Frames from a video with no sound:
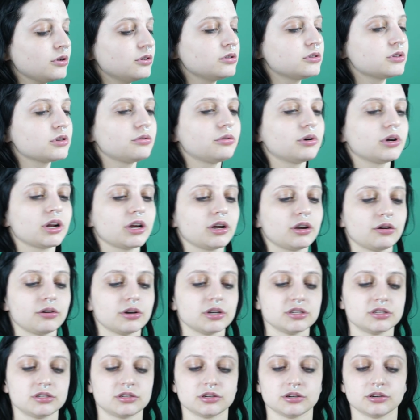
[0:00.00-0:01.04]
So what I
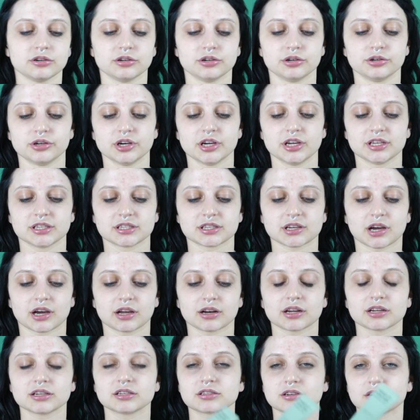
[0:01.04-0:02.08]
always do is
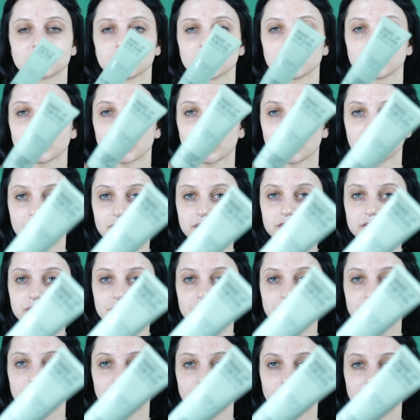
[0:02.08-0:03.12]
that I start out
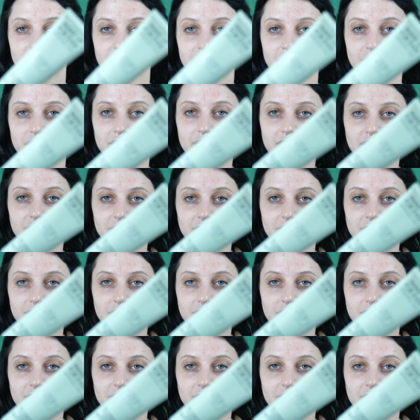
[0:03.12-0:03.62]
with